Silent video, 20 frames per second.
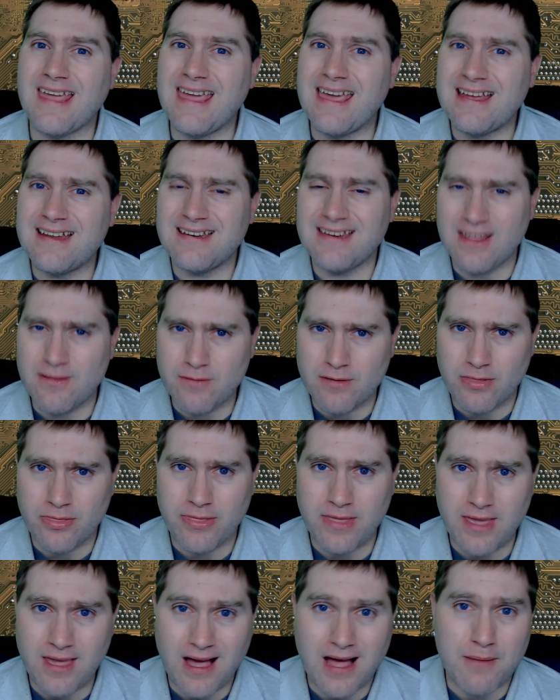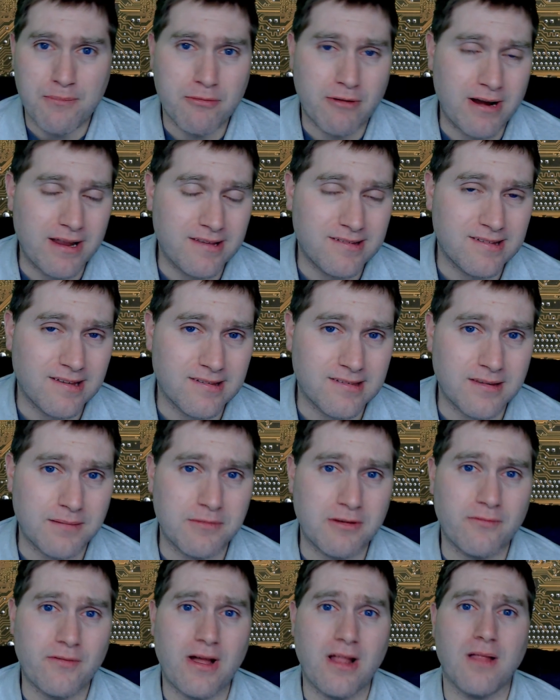and even the operating
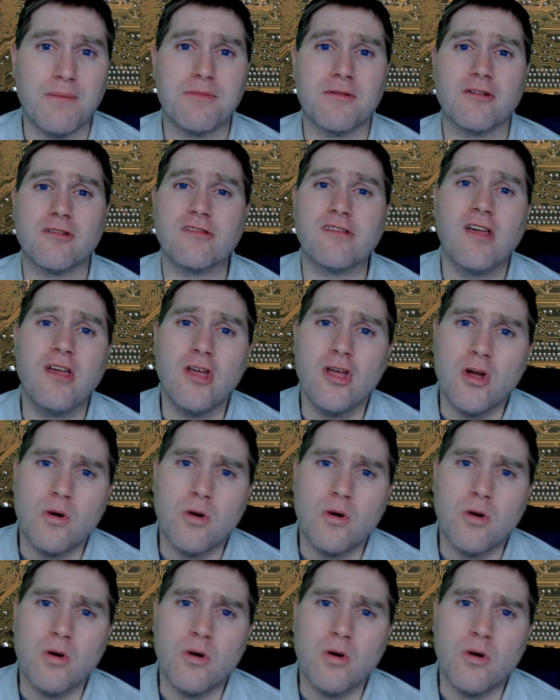system developers